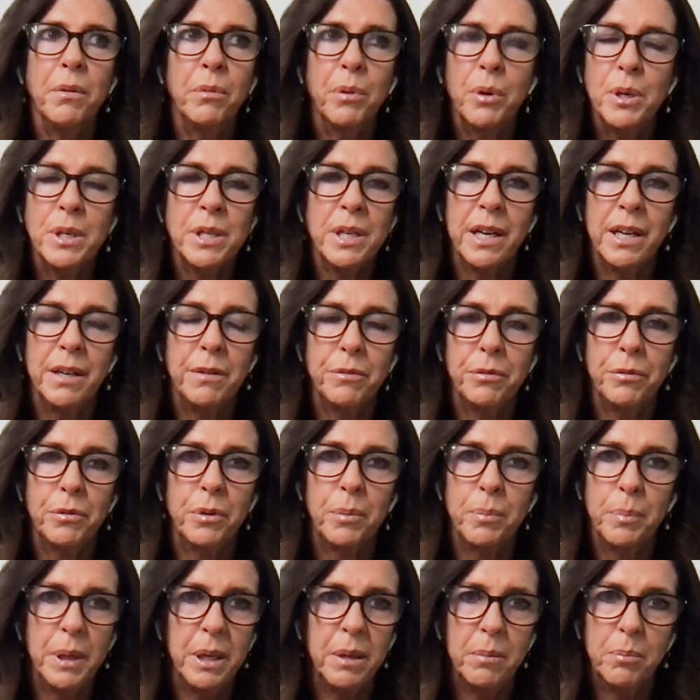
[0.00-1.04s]
routine for a
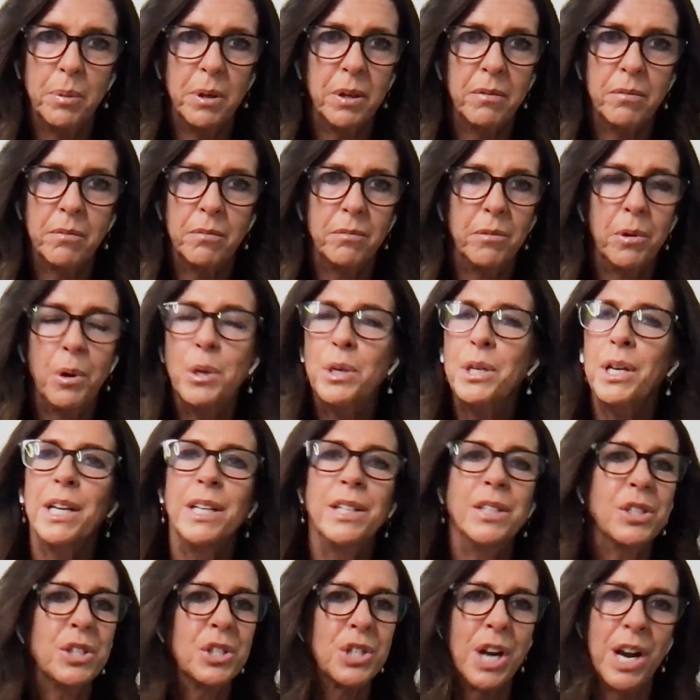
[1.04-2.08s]
bit, but
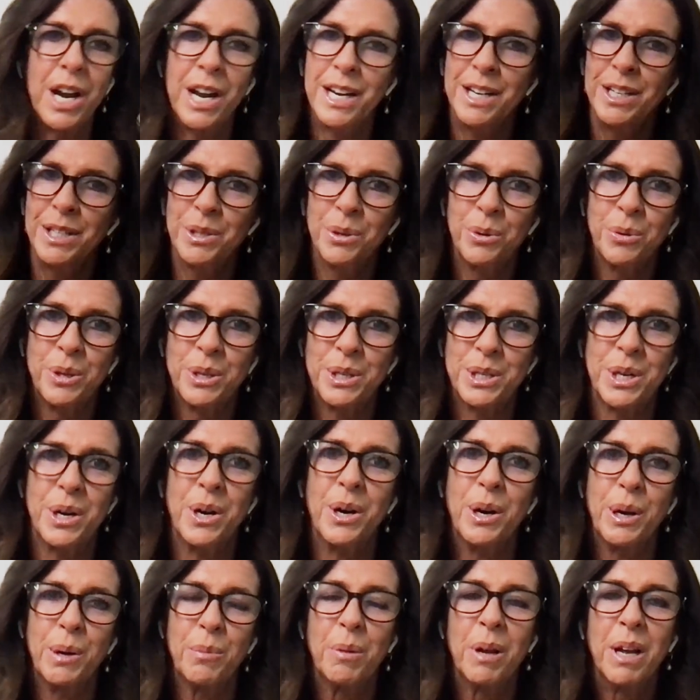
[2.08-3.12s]
routines change all the
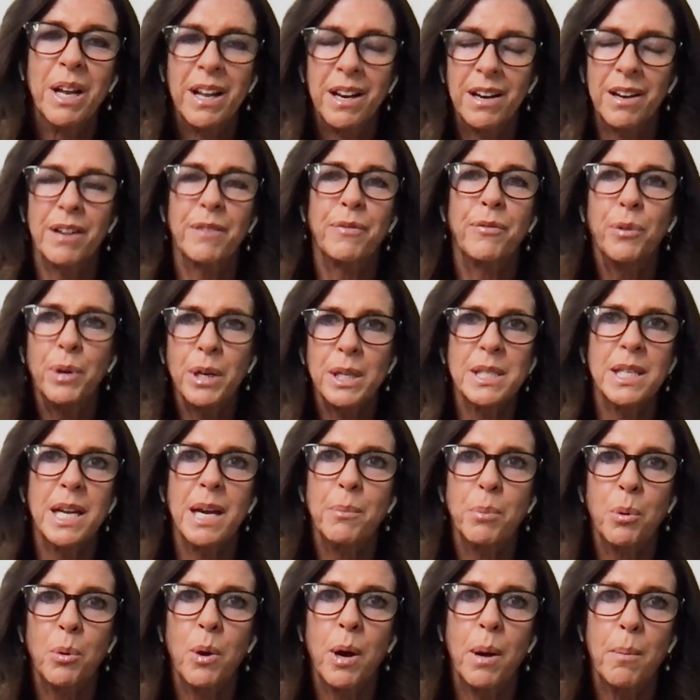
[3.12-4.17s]
time. Like, for
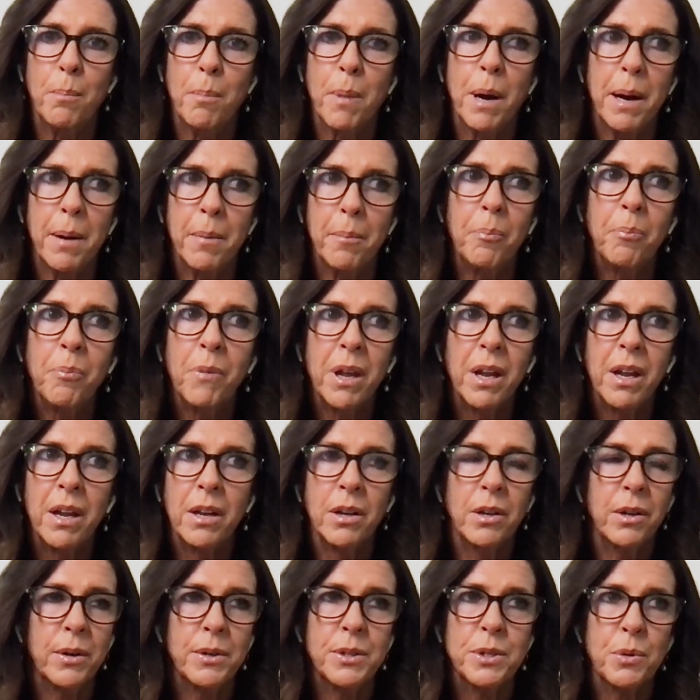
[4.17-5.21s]
example, a mum
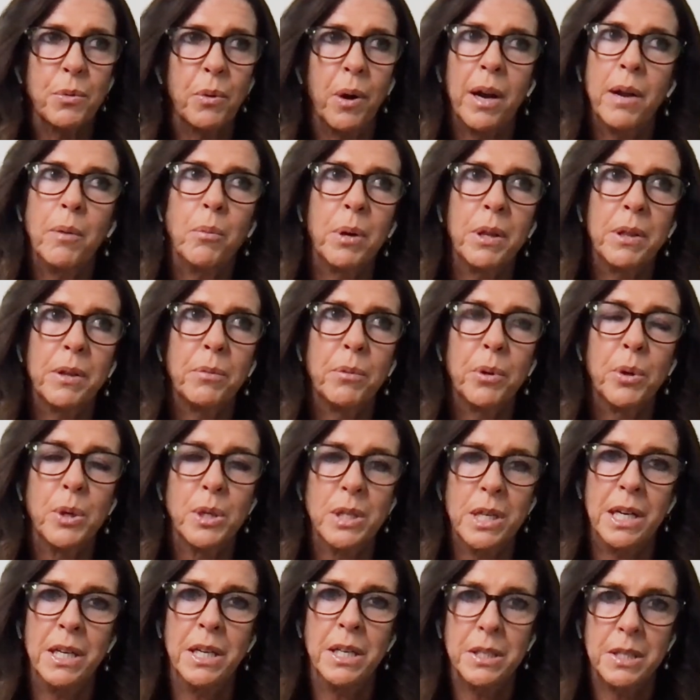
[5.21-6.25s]
goes great when the
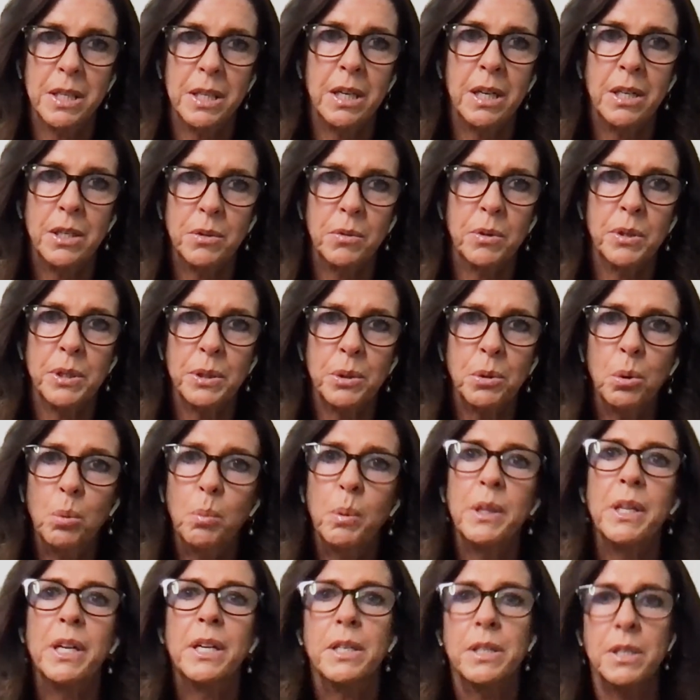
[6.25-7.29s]
routine is the kids are at school,
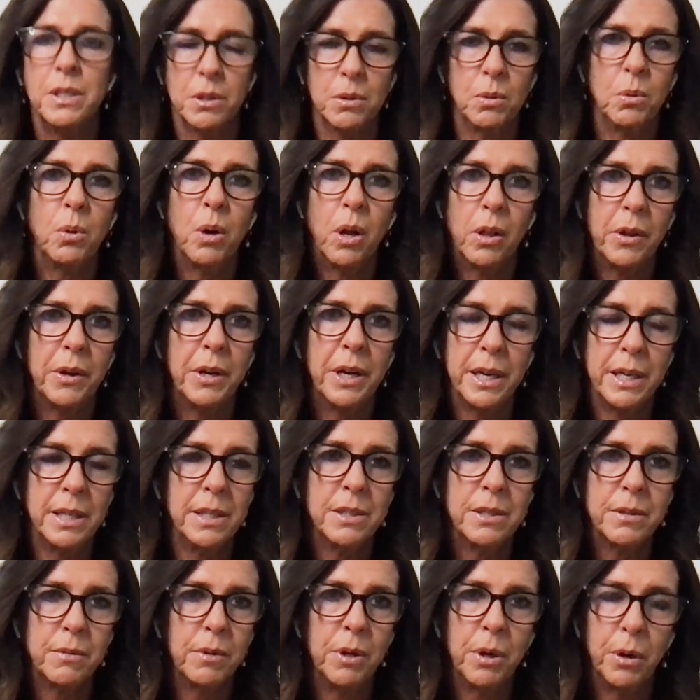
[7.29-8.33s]
but then it's school
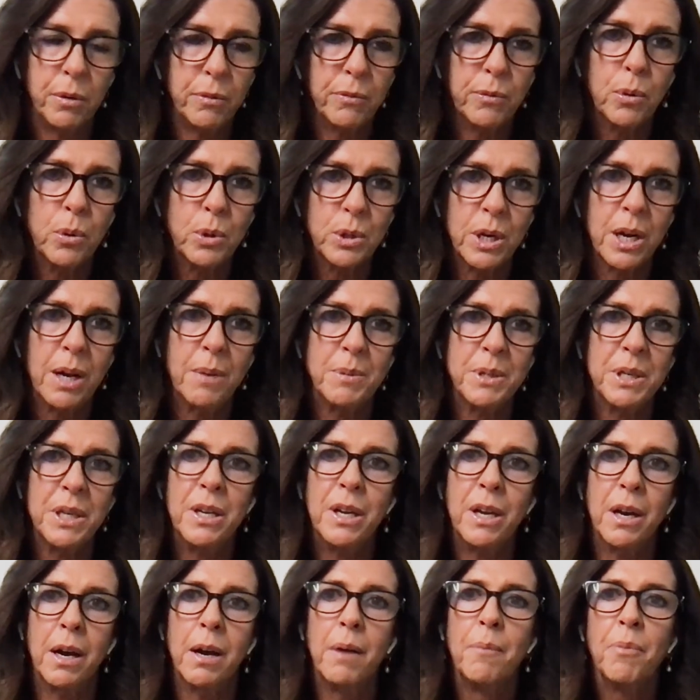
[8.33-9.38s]
holidays, 4 times a
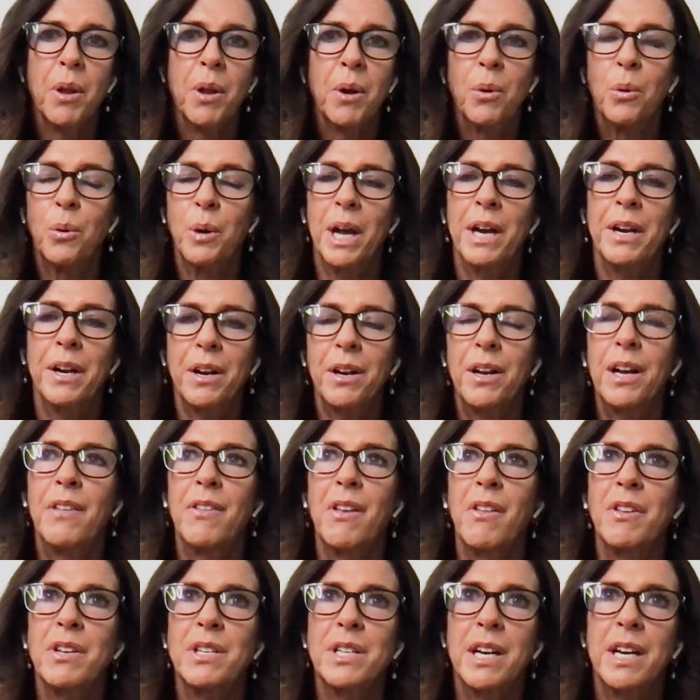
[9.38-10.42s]
year. Or I had a client the
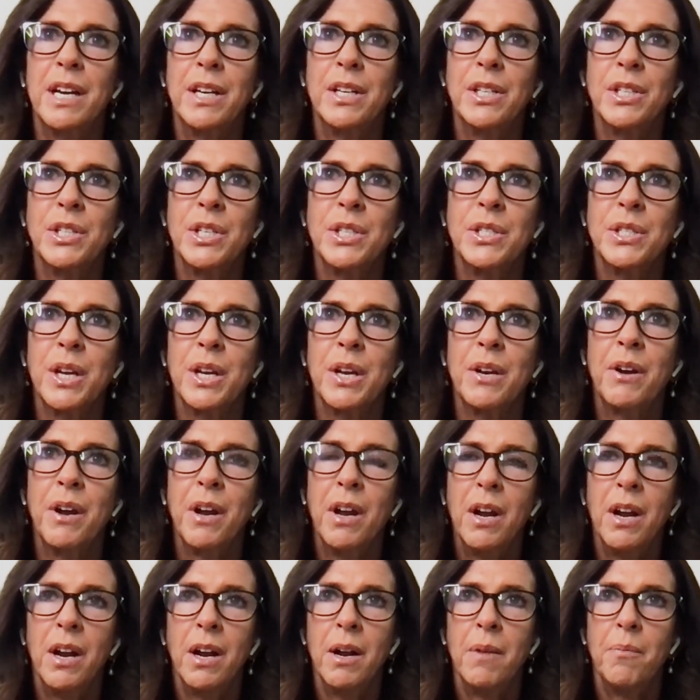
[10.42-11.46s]
other day and she said
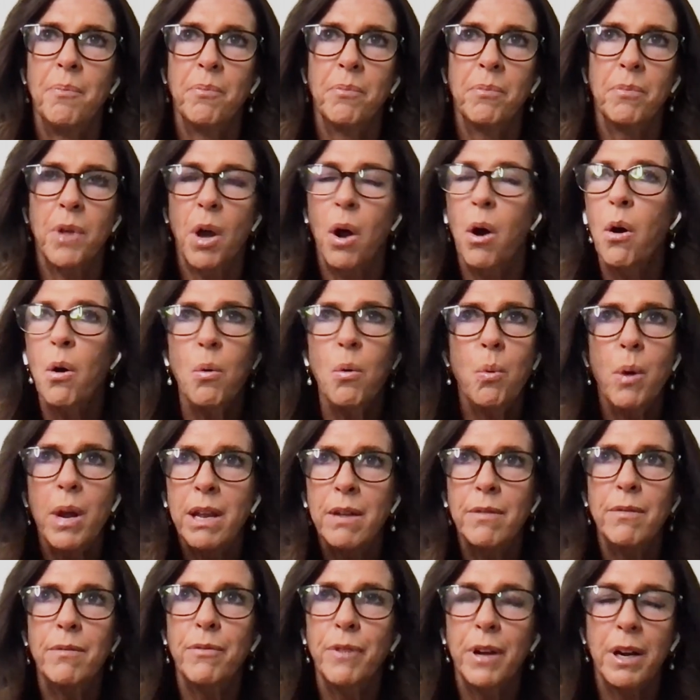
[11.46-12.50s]
the whole
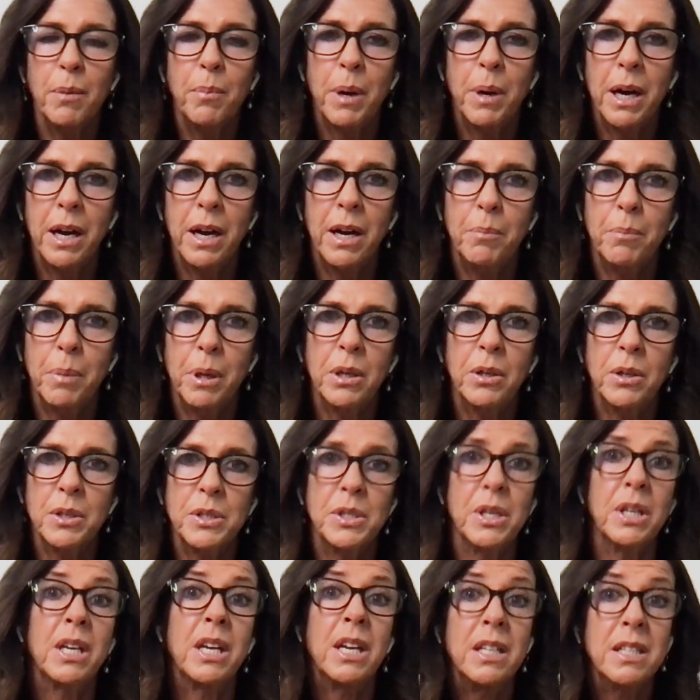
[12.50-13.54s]
week fell apart because
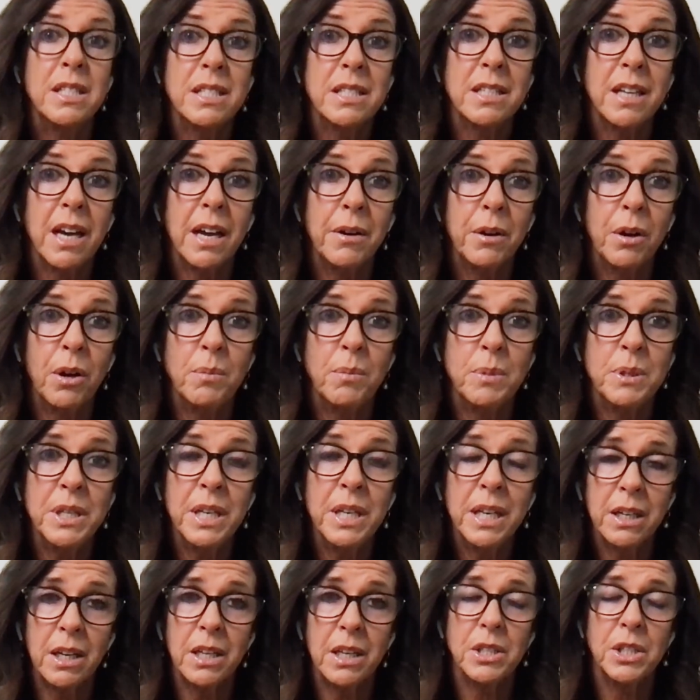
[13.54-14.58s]
the kids stayed home
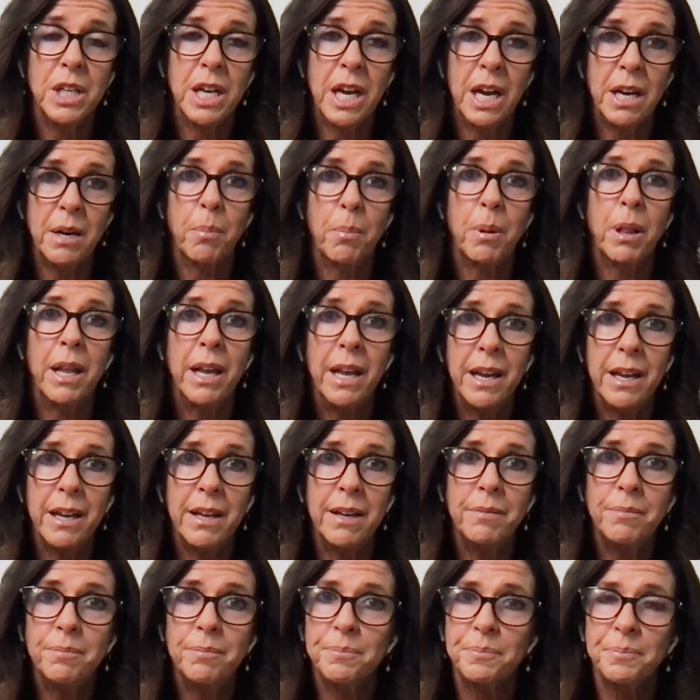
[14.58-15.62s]
sick. Like she had a
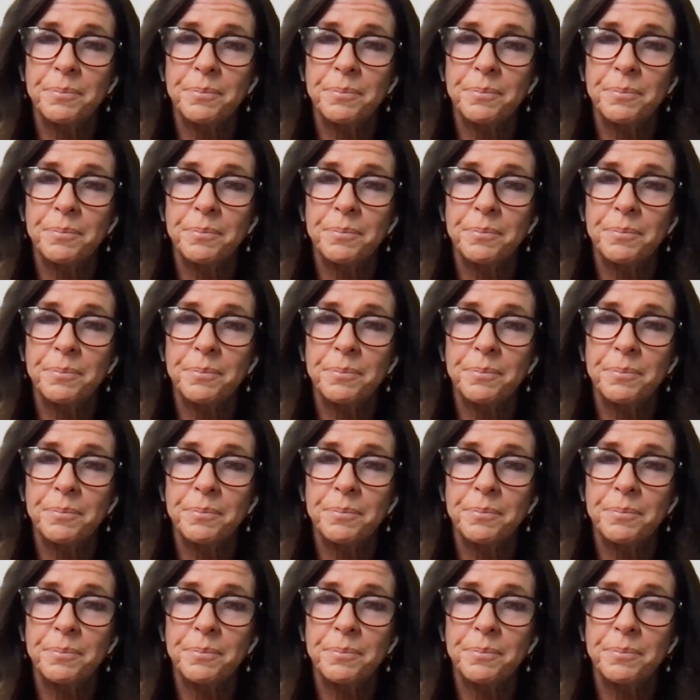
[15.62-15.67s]
plan